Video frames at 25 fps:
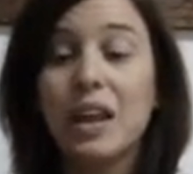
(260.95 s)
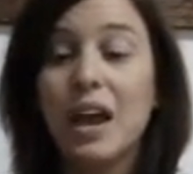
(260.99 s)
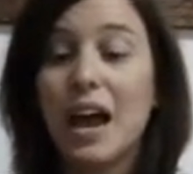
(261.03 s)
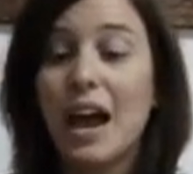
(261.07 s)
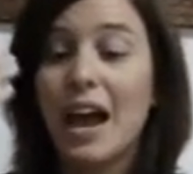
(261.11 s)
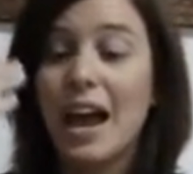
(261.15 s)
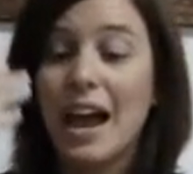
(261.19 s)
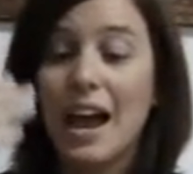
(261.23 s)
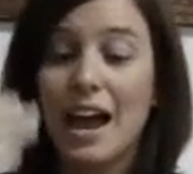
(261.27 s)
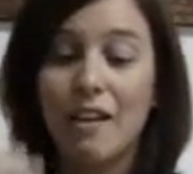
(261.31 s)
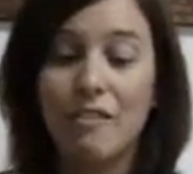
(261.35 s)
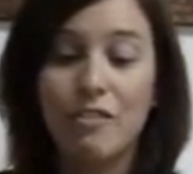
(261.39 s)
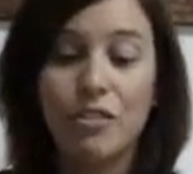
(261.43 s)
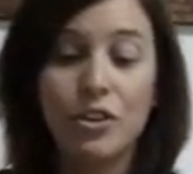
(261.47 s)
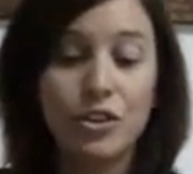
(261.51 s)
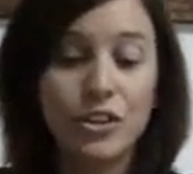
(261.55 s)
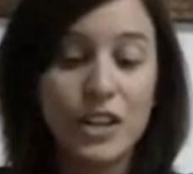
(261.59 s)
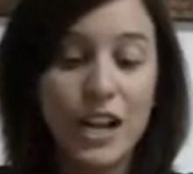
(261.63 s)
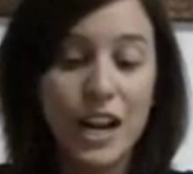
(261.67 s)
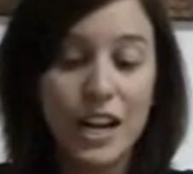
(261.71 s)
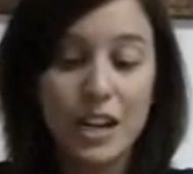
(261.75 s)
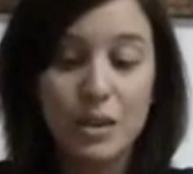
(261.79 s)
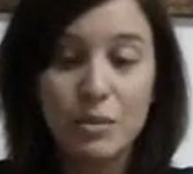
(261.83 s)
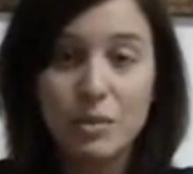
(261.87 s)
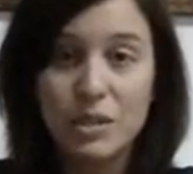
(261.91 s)
I have their
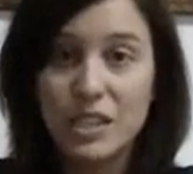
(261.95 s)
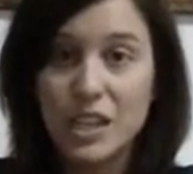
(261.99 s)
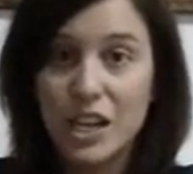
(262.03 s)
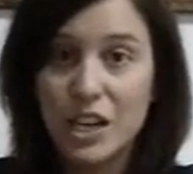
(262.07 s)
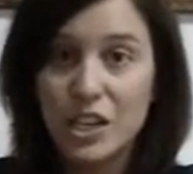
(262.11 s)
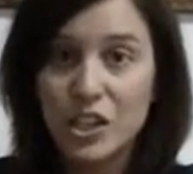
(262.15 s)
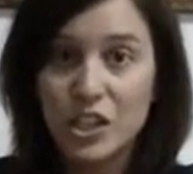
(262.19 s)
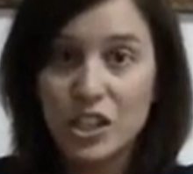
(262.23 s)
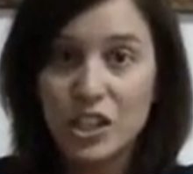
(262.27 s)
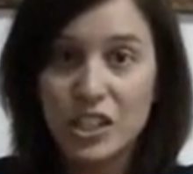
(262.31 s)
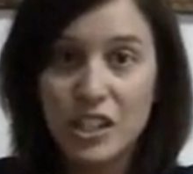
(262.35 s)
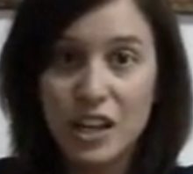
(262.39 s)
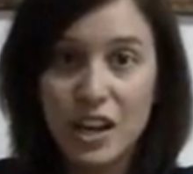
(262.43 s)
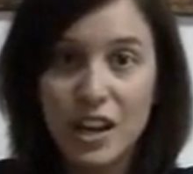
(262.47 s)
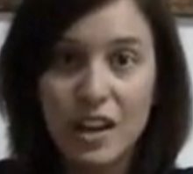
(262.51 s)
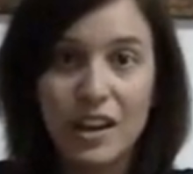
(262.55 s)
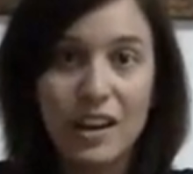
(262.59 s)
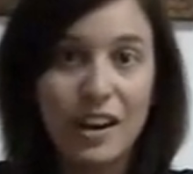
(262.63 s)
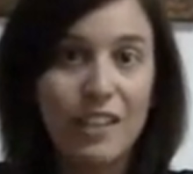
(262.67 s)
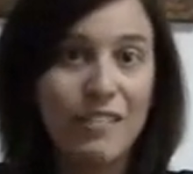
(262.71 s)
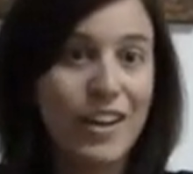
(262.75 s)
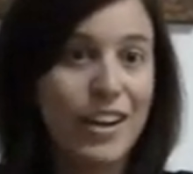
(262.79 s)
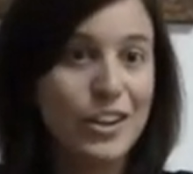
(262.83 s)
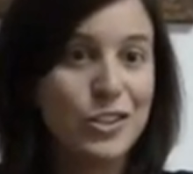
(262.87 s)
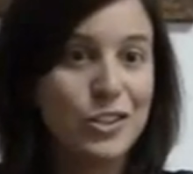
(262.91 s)
documentation done,
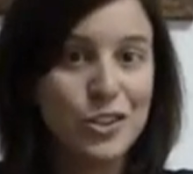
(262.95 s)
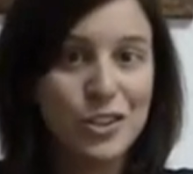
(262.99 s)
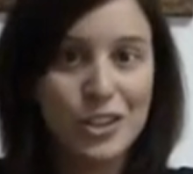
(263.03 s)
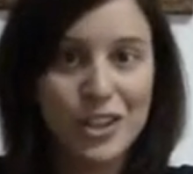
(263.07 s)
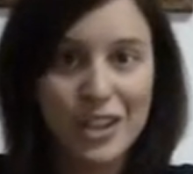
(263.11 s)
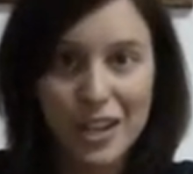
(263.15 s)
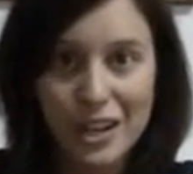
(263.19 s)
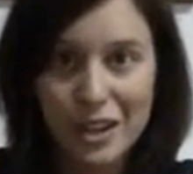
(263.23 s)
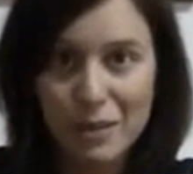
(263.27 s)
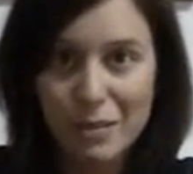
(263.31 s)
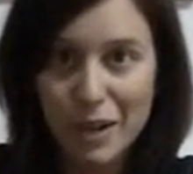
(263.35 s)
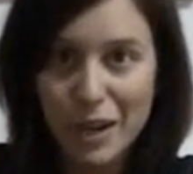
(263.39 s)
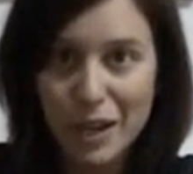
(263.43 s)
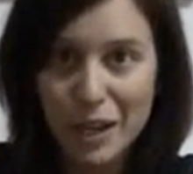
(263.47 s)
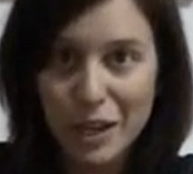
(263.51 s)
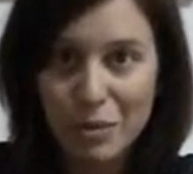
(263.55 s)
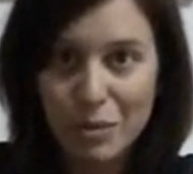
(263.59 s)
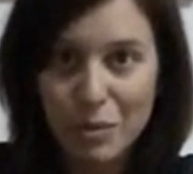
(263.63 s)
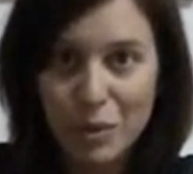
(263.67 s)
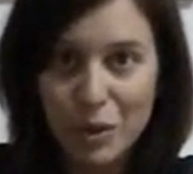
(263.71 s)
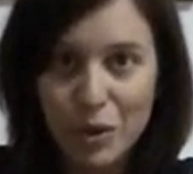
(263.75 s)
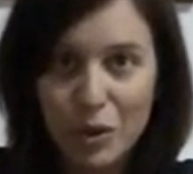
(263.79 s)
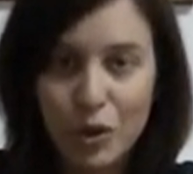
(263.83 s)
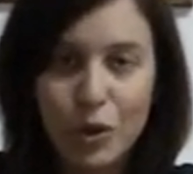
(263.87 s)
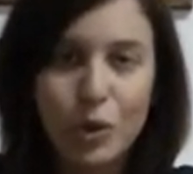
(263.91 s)
I've entered it in my
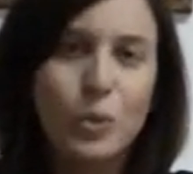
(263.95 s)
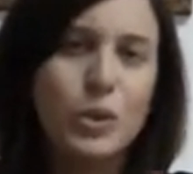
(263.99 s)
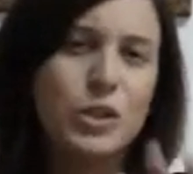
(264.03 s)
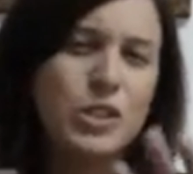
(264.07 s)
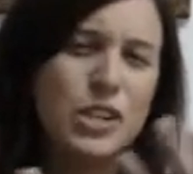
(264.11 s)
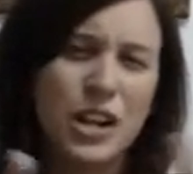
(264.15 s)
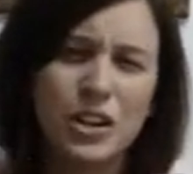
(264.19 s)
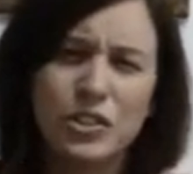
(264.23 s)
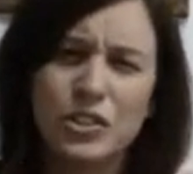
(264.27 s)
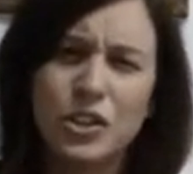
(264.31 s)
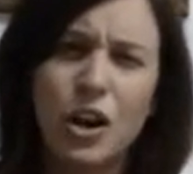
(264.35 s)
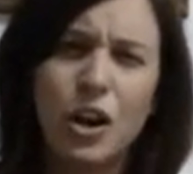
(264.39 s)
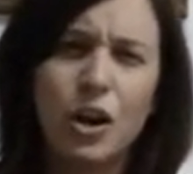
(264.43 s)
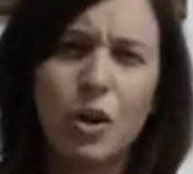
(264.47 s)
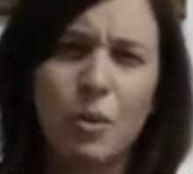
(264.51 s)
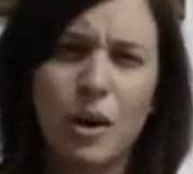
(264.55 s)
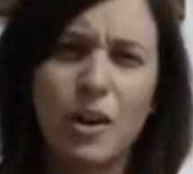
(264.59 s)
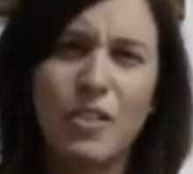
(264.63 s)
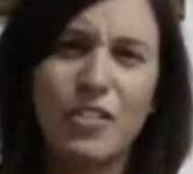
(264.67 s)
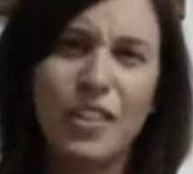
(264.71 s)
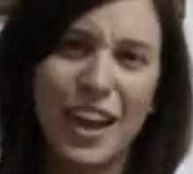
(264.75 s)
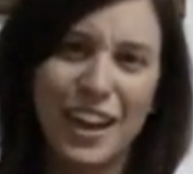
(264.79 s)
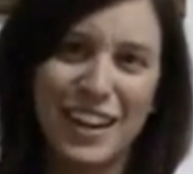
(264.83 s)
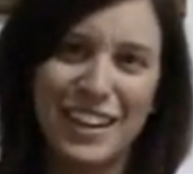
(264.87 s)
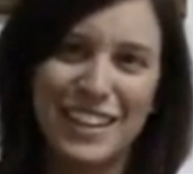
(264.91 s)
computer, which I'll talk
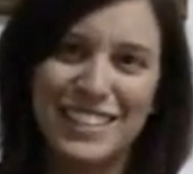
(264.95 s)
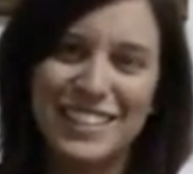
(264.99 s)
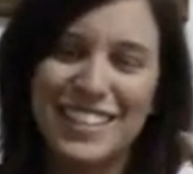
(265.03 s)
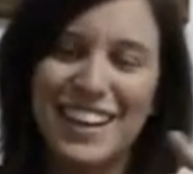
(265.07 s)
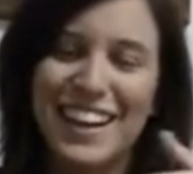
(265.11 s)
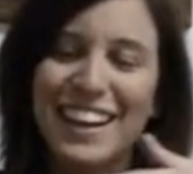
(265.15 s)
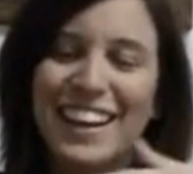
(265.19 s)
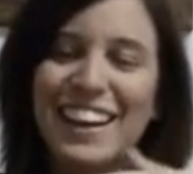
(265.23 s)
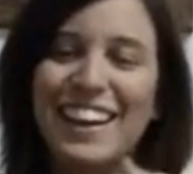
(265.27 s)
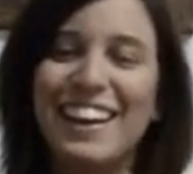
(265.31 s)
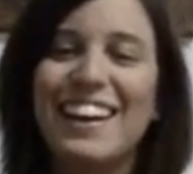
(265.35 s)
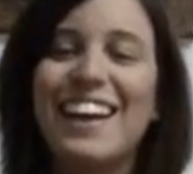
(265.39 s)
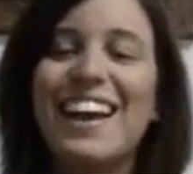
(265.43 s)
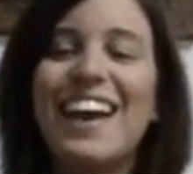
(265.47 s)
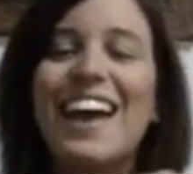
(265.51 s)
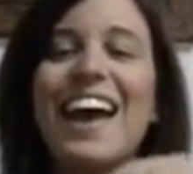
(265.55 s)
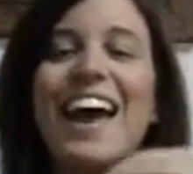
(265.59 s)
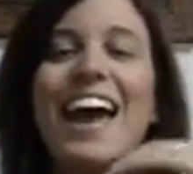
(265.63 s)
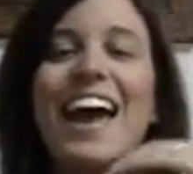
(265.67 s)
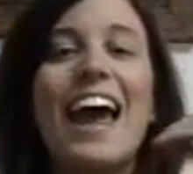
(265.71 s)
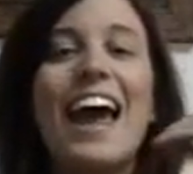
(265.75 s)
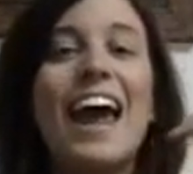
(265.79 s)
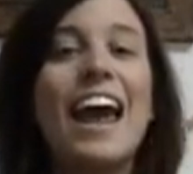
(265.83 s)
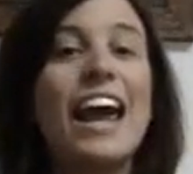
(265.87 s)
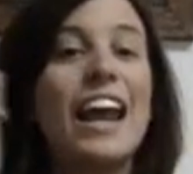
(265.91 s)
about that in a second,
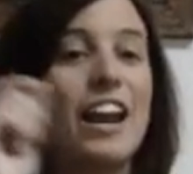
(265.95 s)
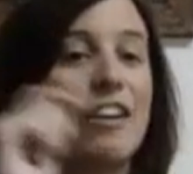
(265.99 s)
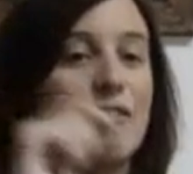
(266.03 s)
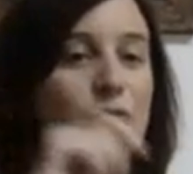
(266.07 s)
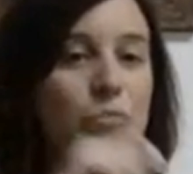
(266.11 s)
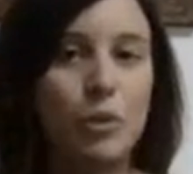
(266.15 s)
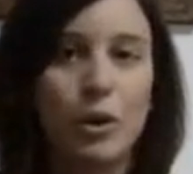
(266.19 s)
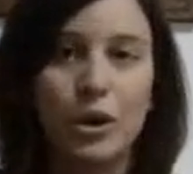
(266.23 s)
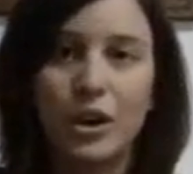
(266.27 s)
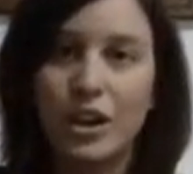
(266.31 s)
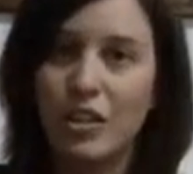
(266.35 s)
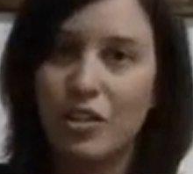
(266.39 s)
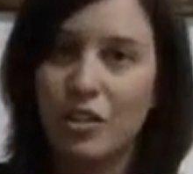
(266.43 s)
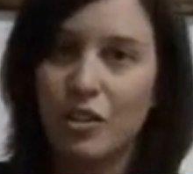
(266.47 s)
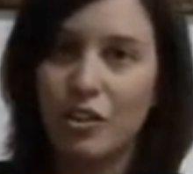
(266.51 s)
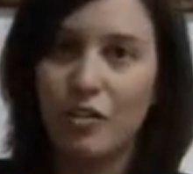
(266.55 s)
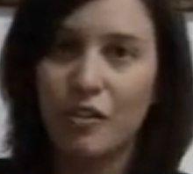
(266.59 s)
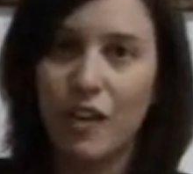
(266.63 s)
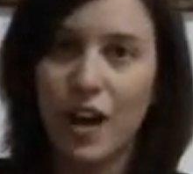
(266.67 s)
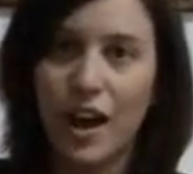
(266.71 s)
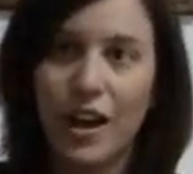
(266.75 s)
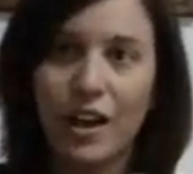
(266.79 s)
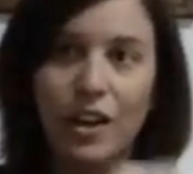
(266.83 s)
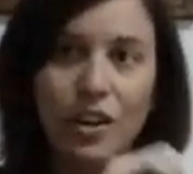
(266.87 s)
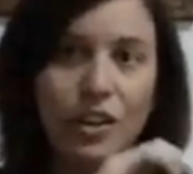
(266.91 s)
and I've put it in their
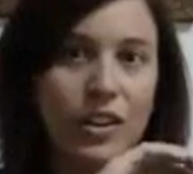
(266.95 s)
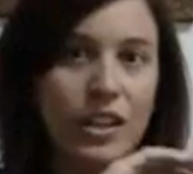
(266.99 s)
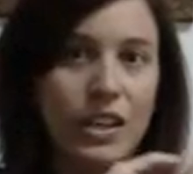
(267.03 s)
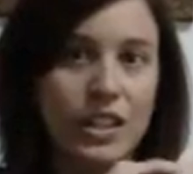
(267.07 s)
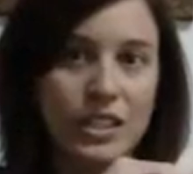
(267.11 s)
file.